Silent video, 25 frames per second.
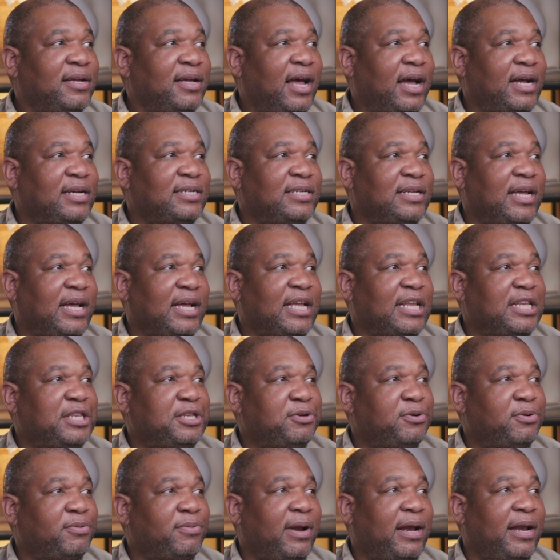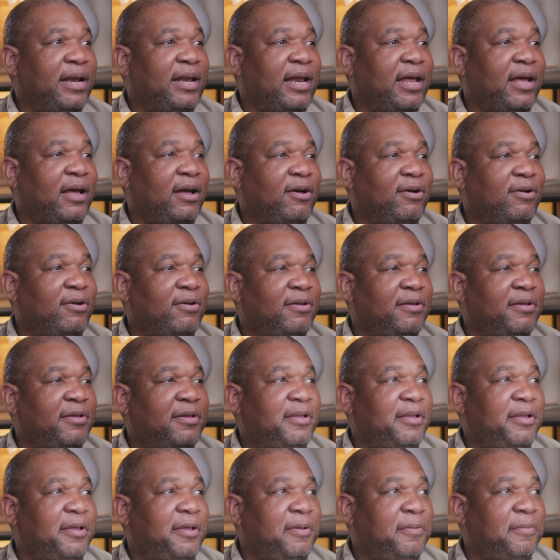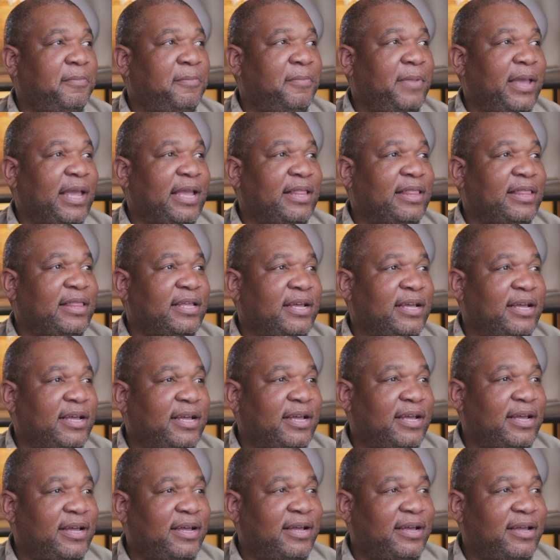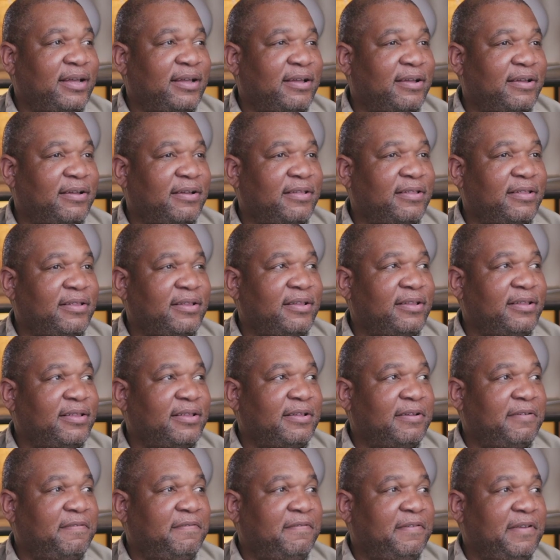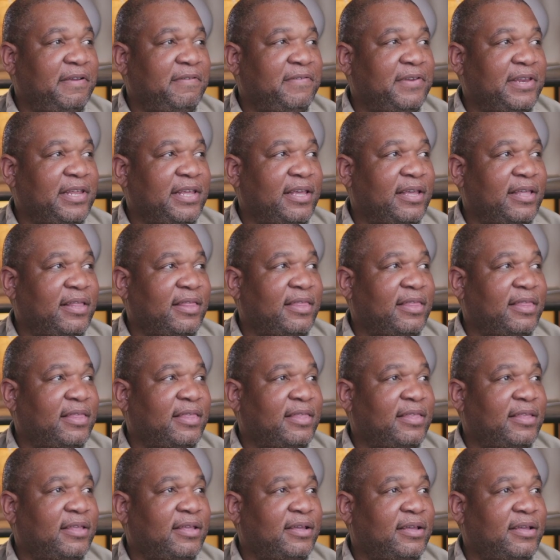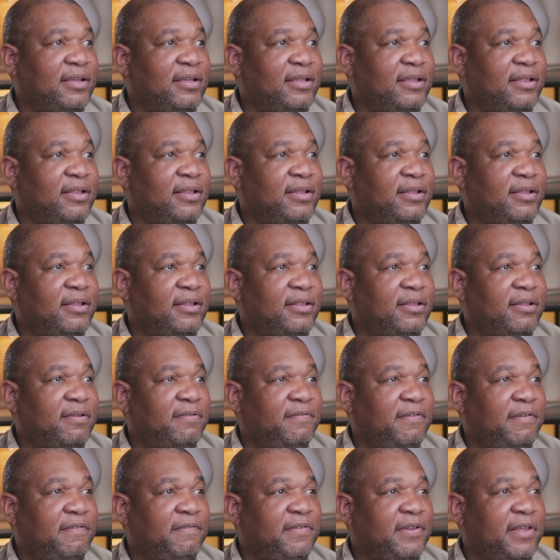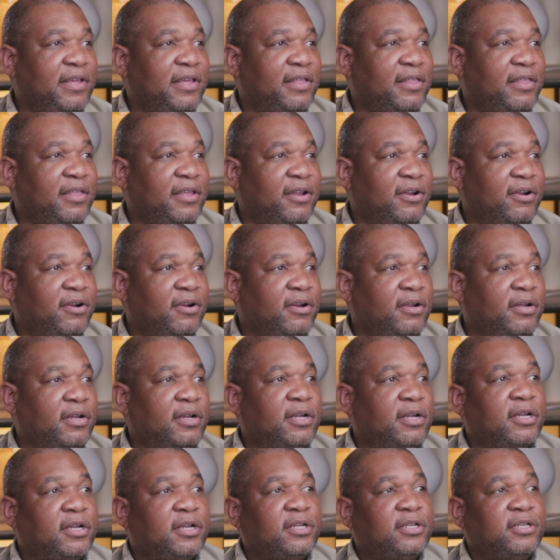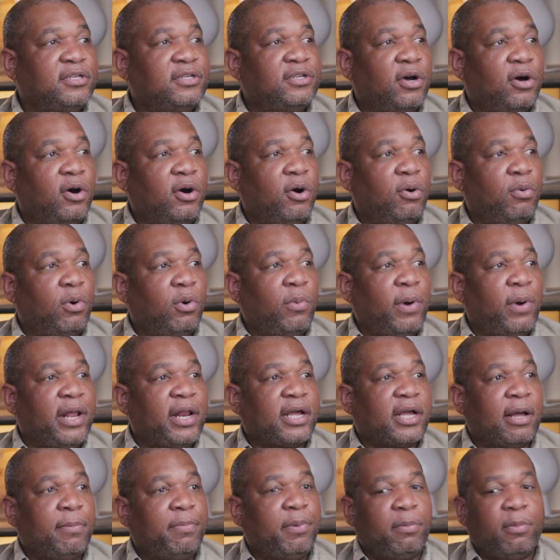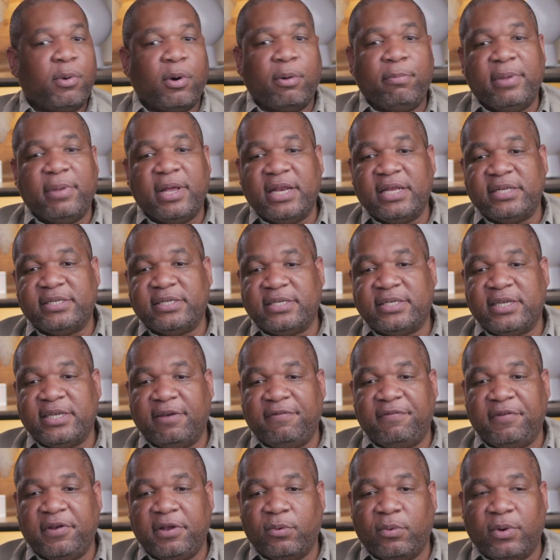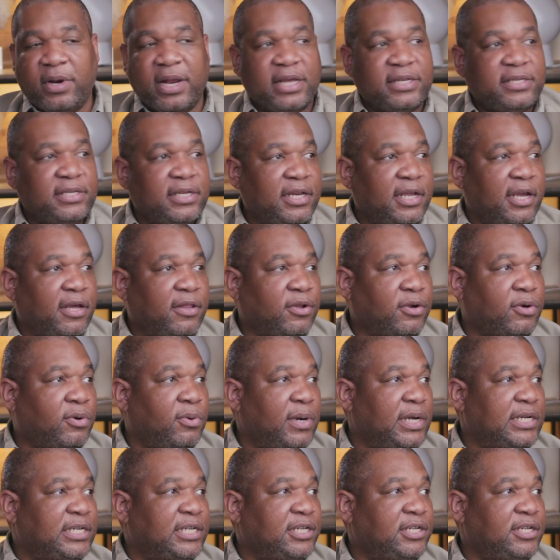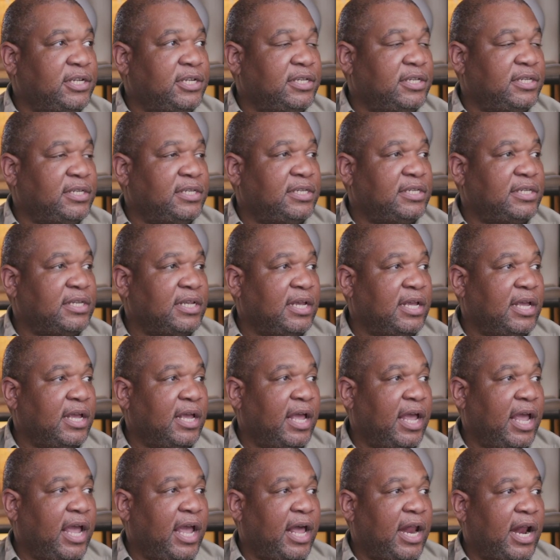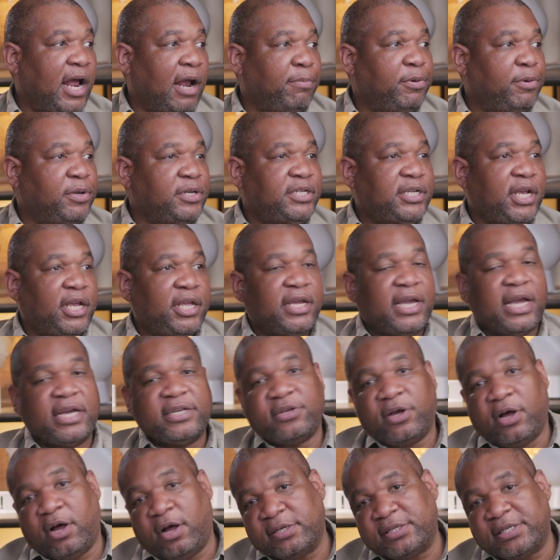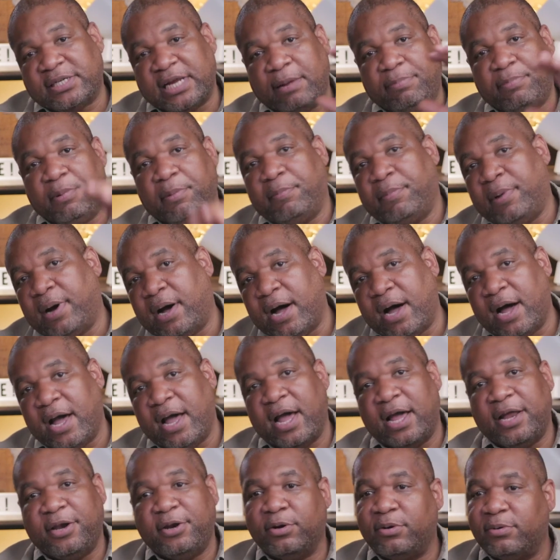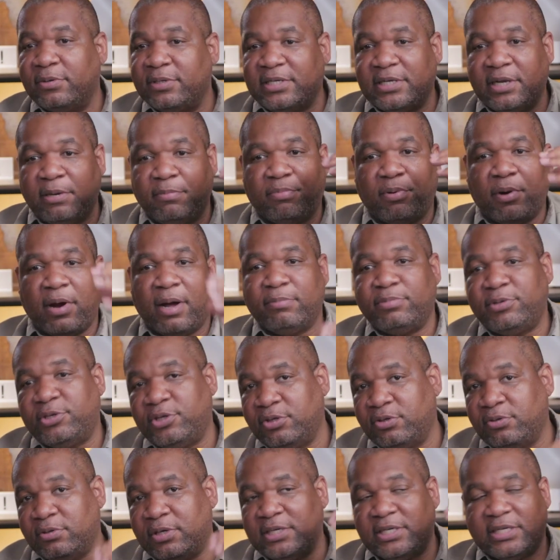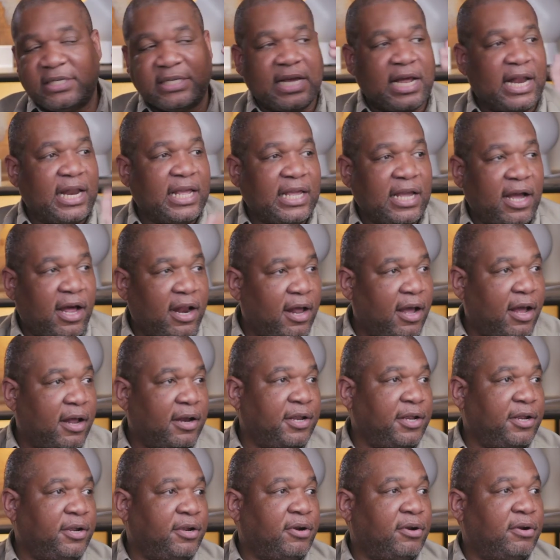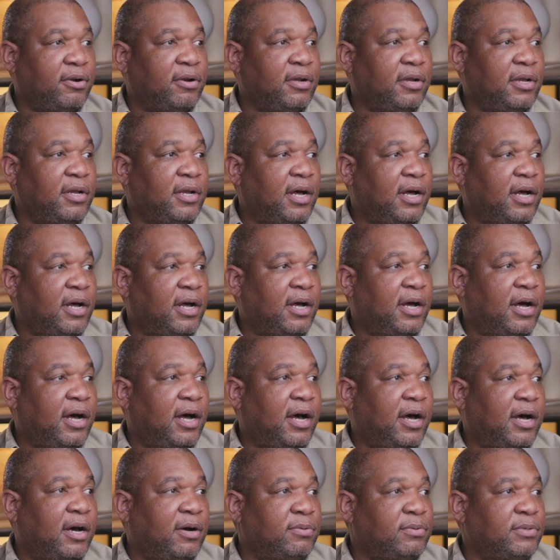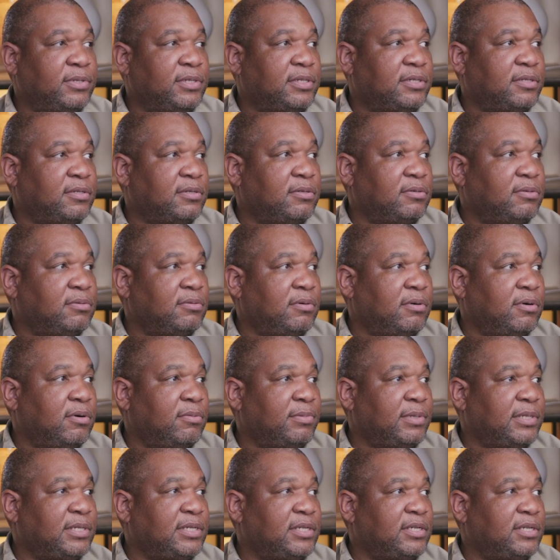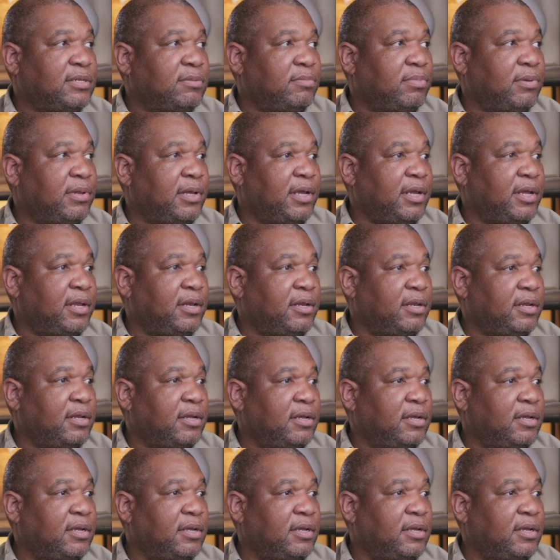Actually, I could do it right now. Make the 50th here. So we'll wait a couple more minutes to see if anyone has any other questions. And I appreciate you guys all stopping by. I know it was impromptu. I just kind of got on here. I hope this isn't playing.